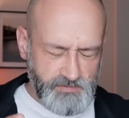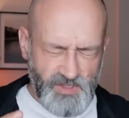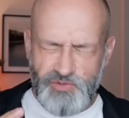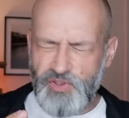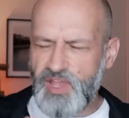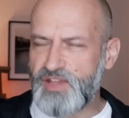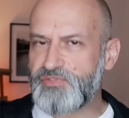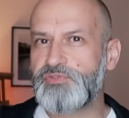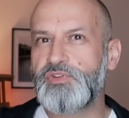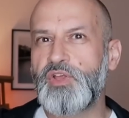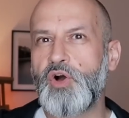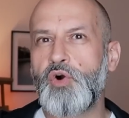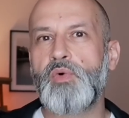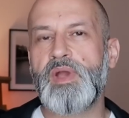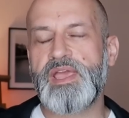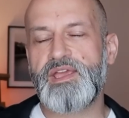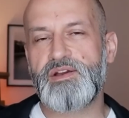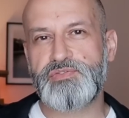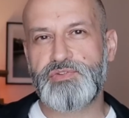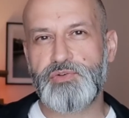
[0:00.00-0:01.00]
you have no
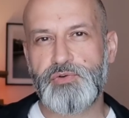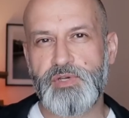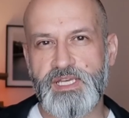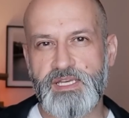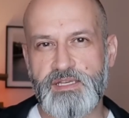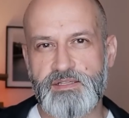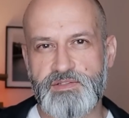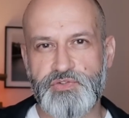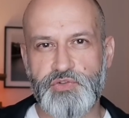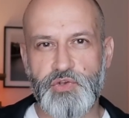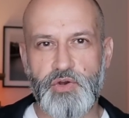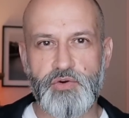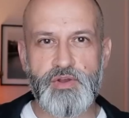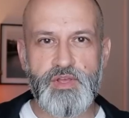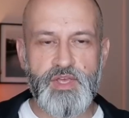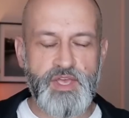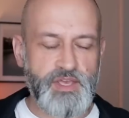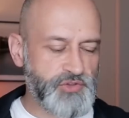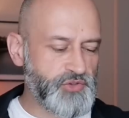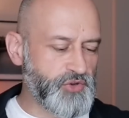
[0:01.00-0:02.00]
way of doing it. So
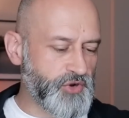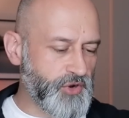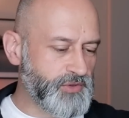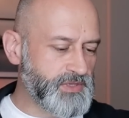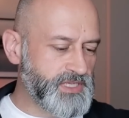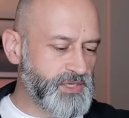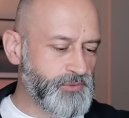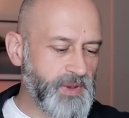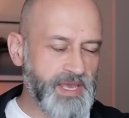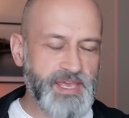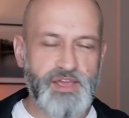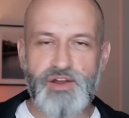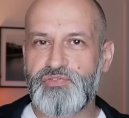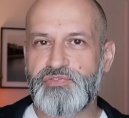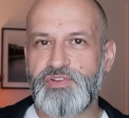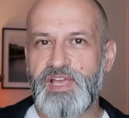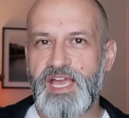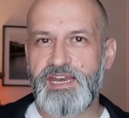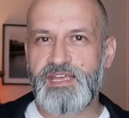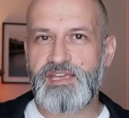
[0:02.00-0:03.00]
your only way
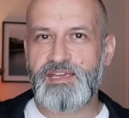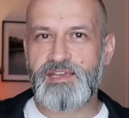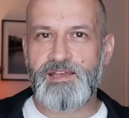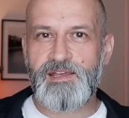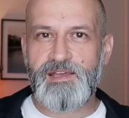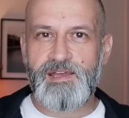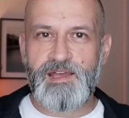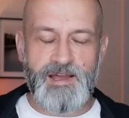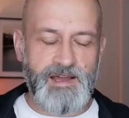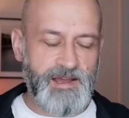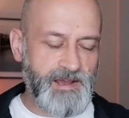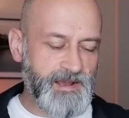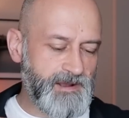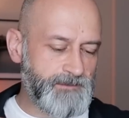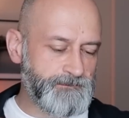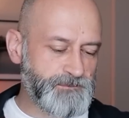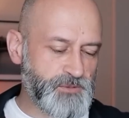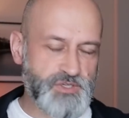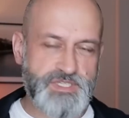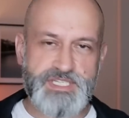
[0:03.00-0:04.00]
of getting
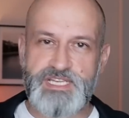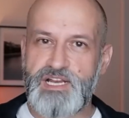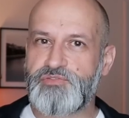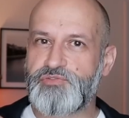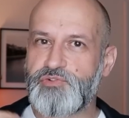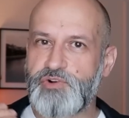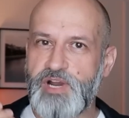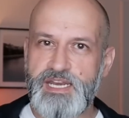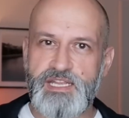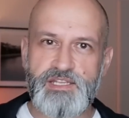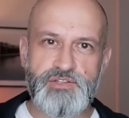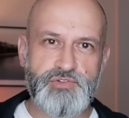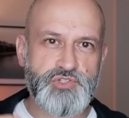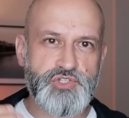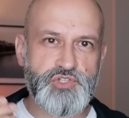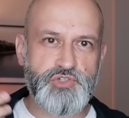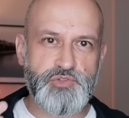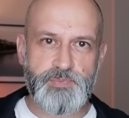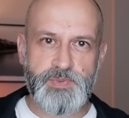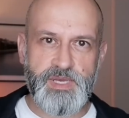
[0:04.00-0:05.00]
yourself ready to
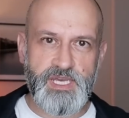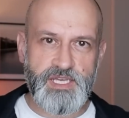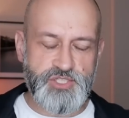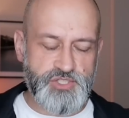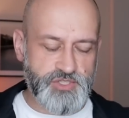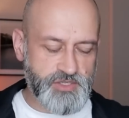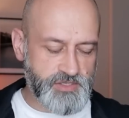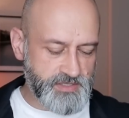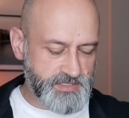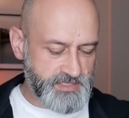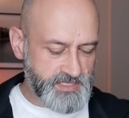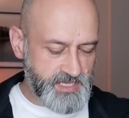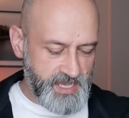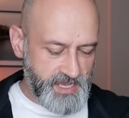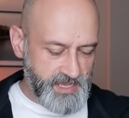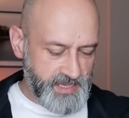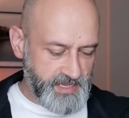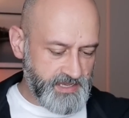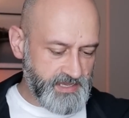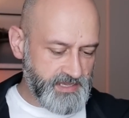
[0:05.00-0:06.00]
shoot pictures
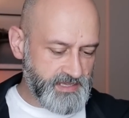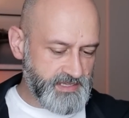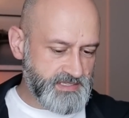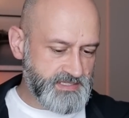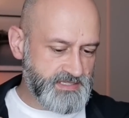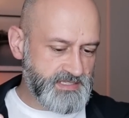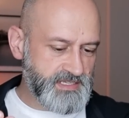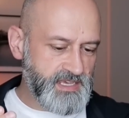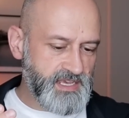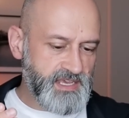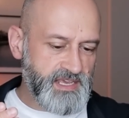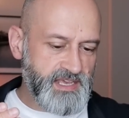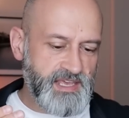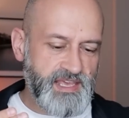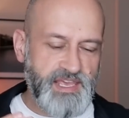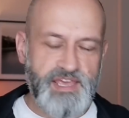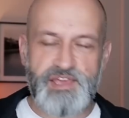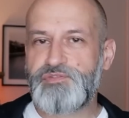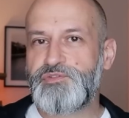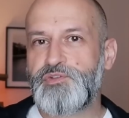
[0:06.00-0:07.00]
is
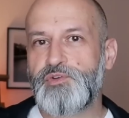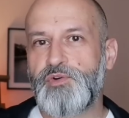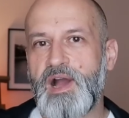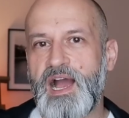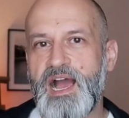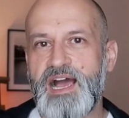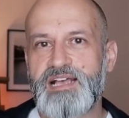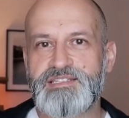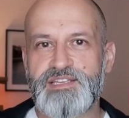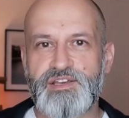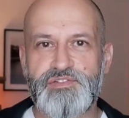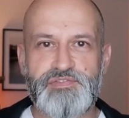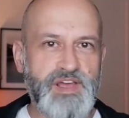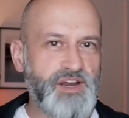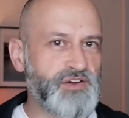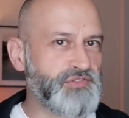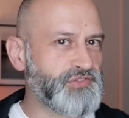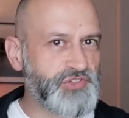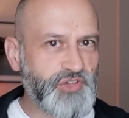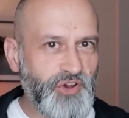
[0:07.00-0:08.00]
if you ask a
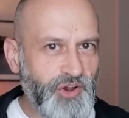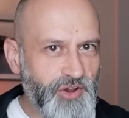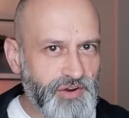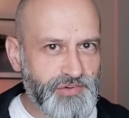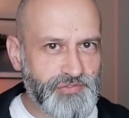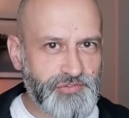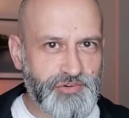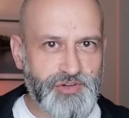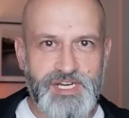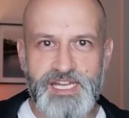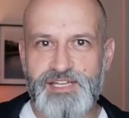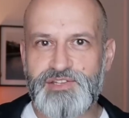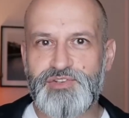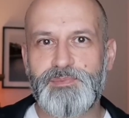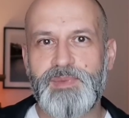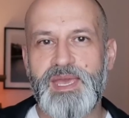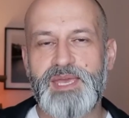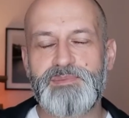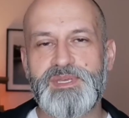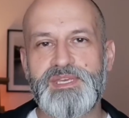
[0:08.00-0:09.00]
fellow photographer that you
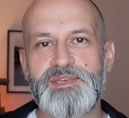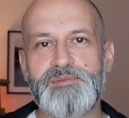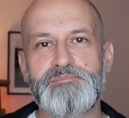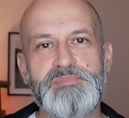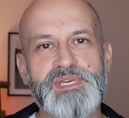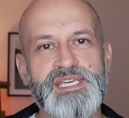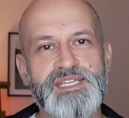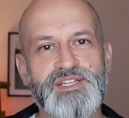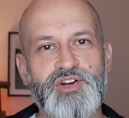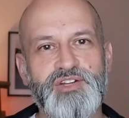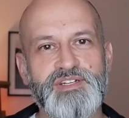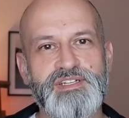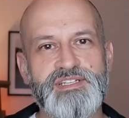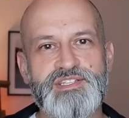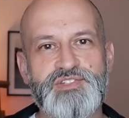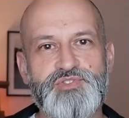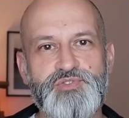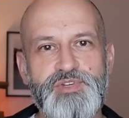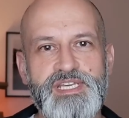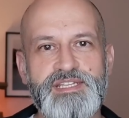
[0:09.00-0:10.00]
maybe meet on the
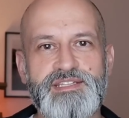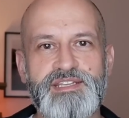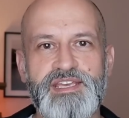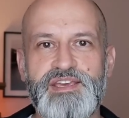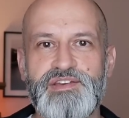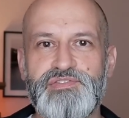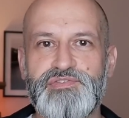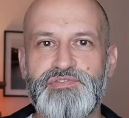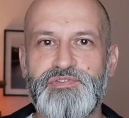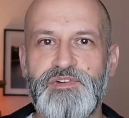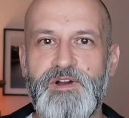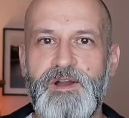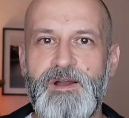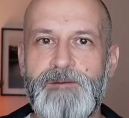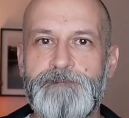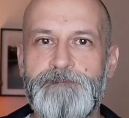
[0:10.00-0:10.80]
street if